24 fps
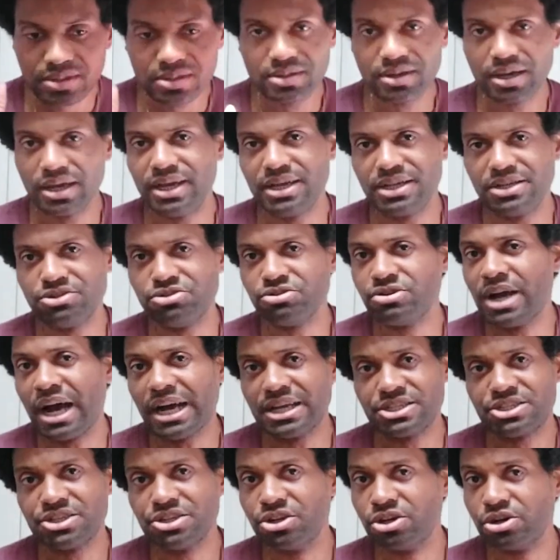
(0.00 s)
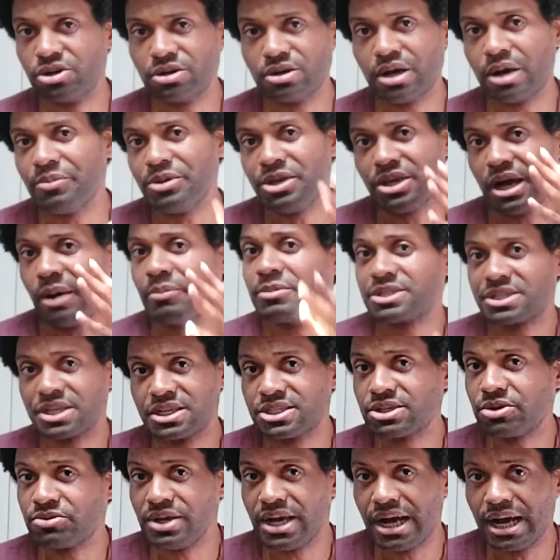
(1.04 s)
And you guys should know, I mean, I'm just going
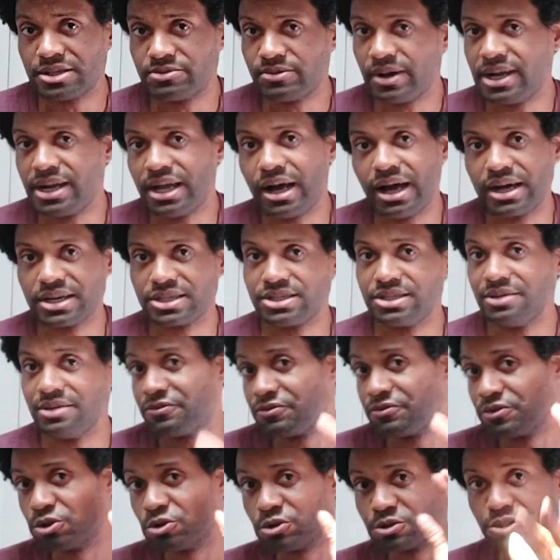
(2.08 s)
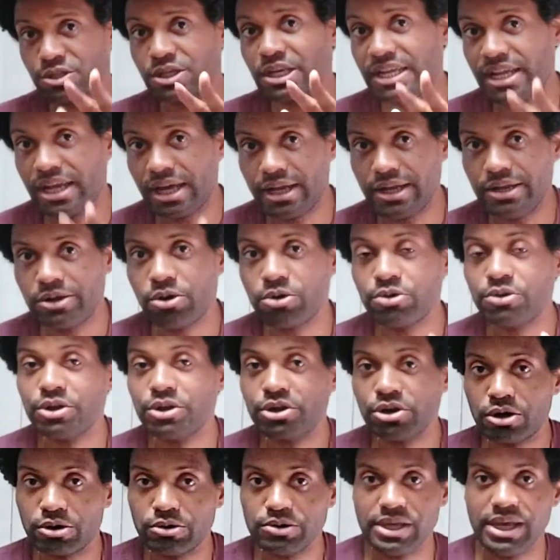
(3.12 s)
to tell you guys right now, actually, for those that don't
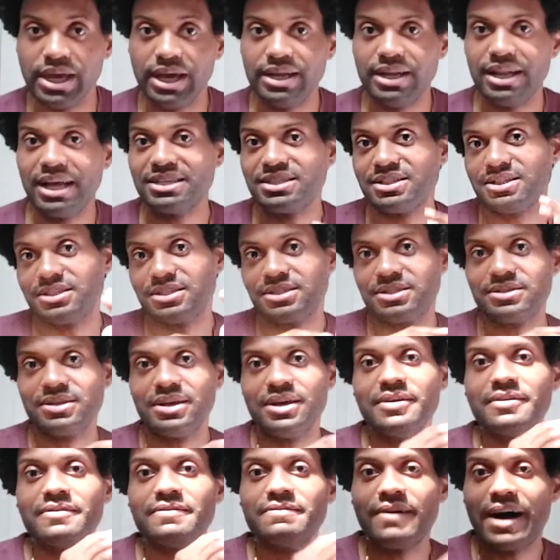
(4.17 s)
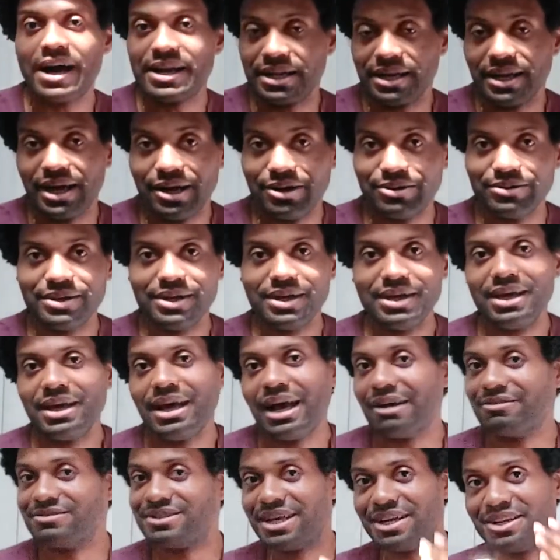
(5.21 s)
know yet, that's just finding out.
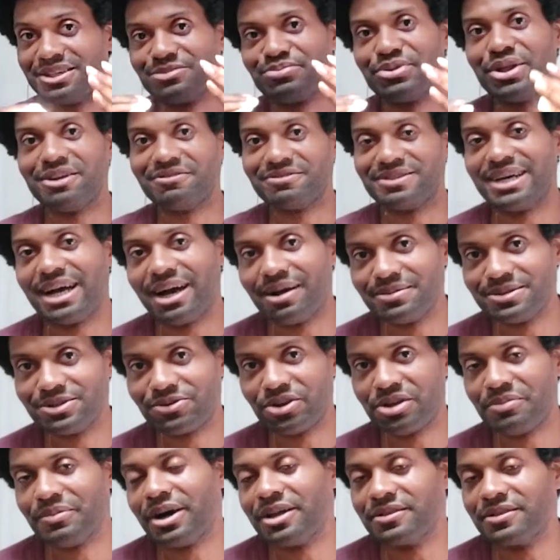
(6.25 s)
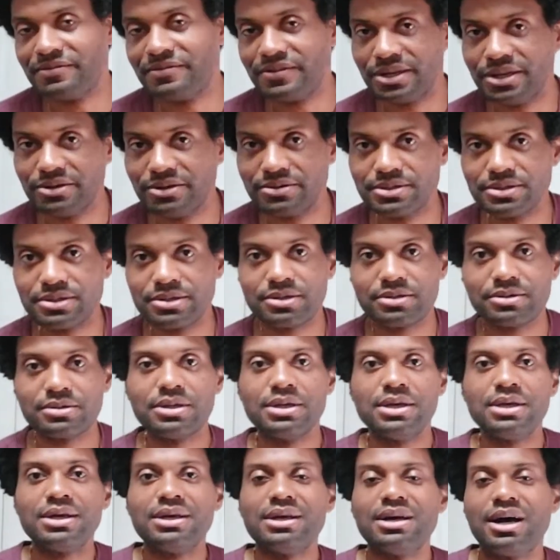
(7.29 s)
I've said this plenty of times already in my other videos, you know,
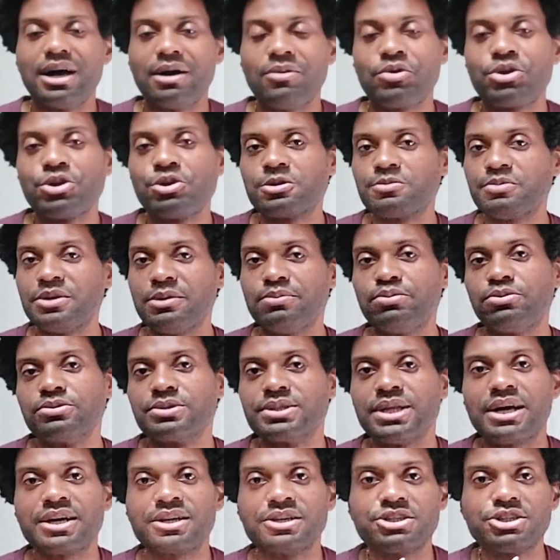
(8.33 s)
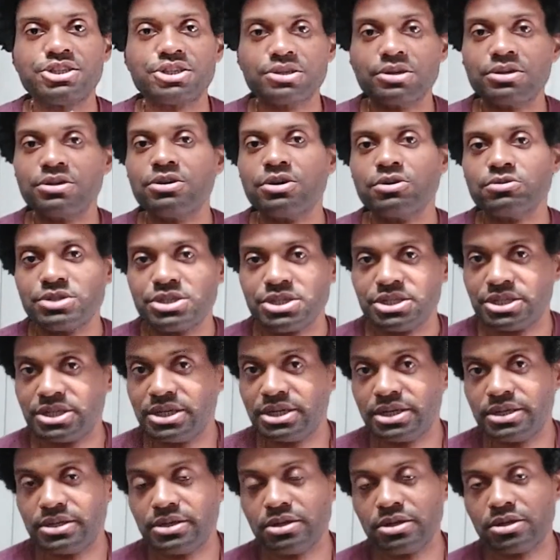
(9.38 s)
I'm one of those people who's not going to sugarcoat
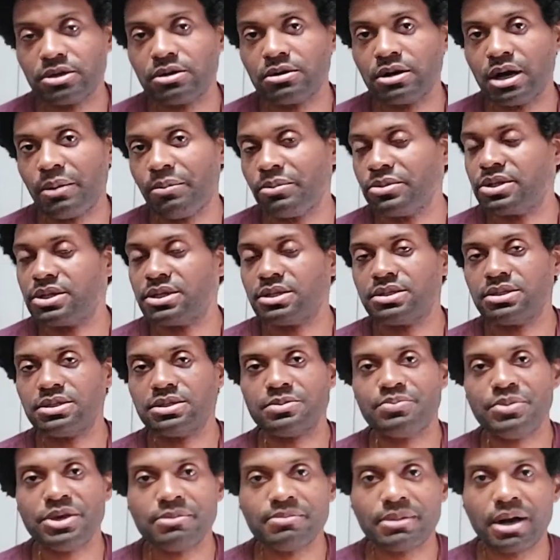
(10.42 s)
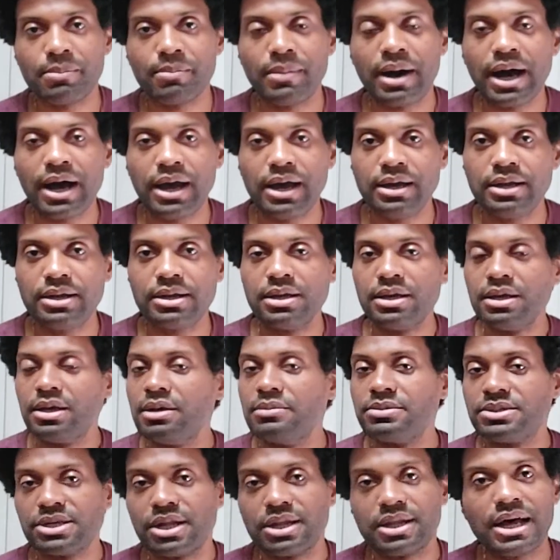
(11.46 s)
shit, you know, I'm going to speak my mind,
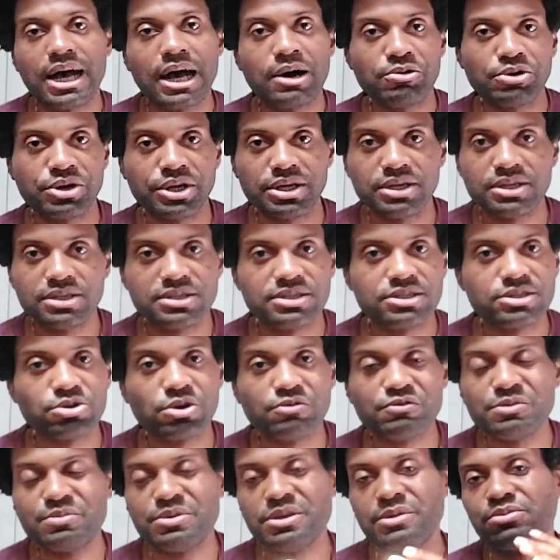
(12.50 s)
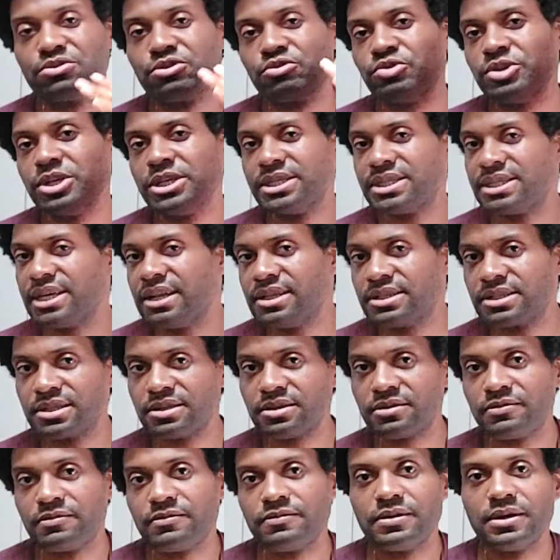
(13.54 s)
tell it how it is. So if you people are really
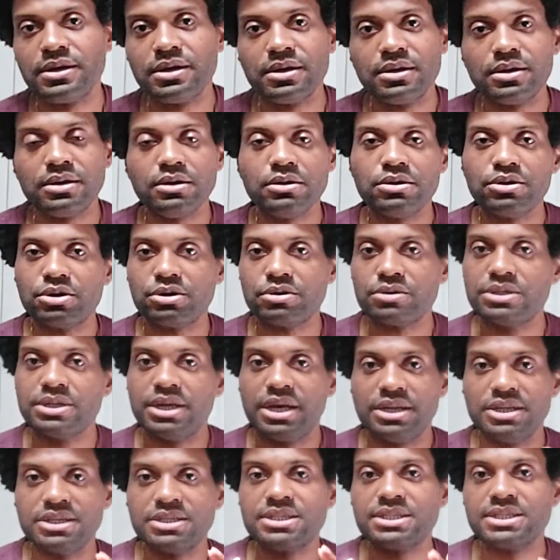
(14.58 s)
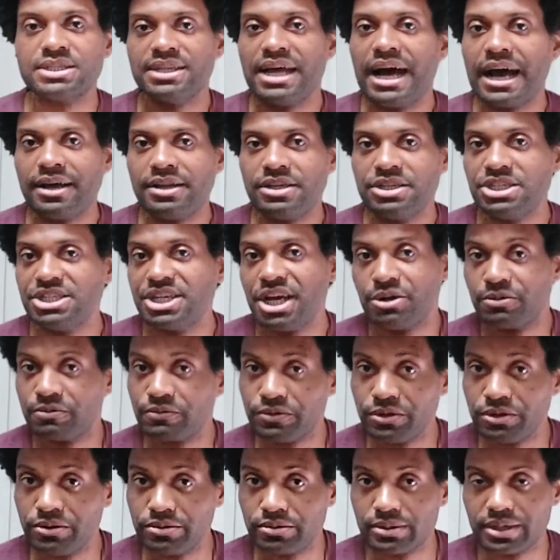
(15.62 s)
sensitive, you know, then this is not the channel
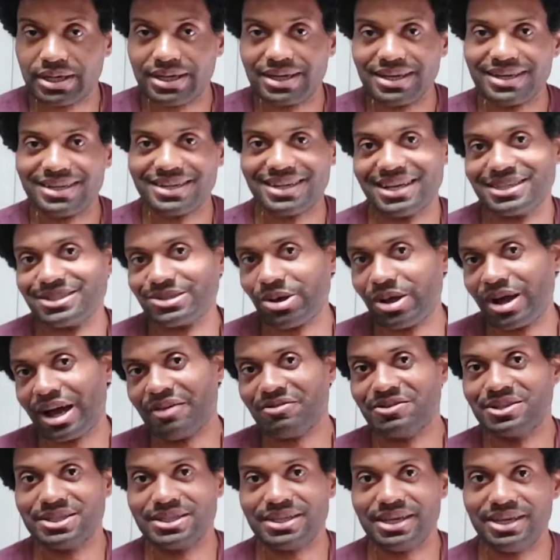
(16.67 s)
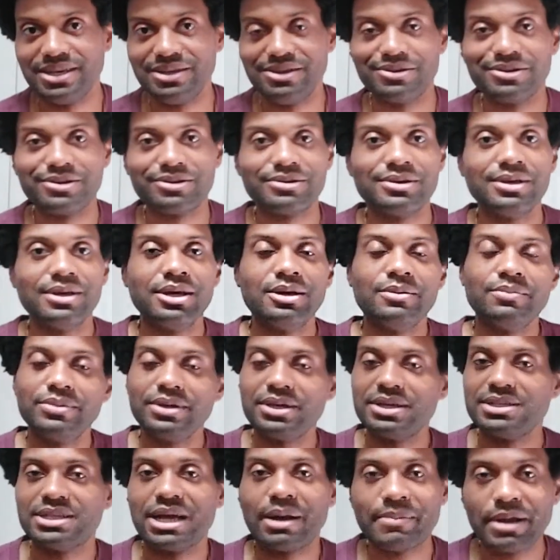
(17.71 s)
for you. That's all I have to say, you know,
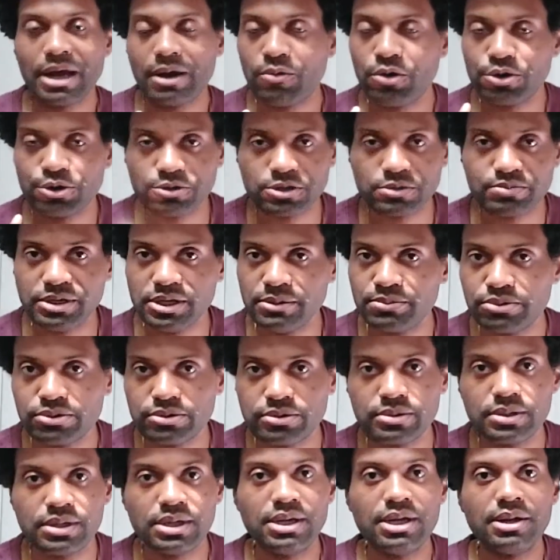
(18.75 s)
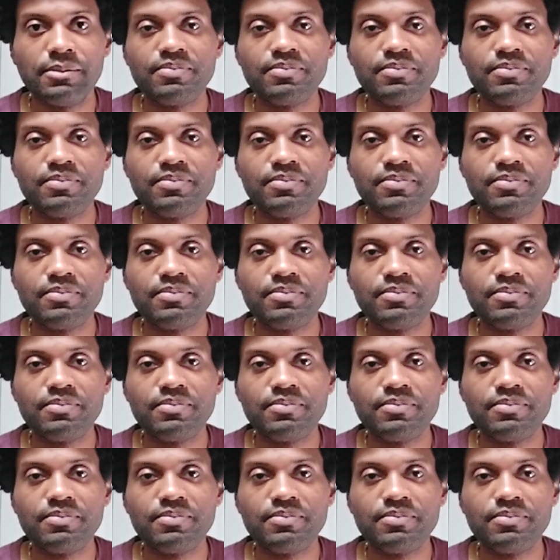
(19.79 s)
because I'm not one of those people.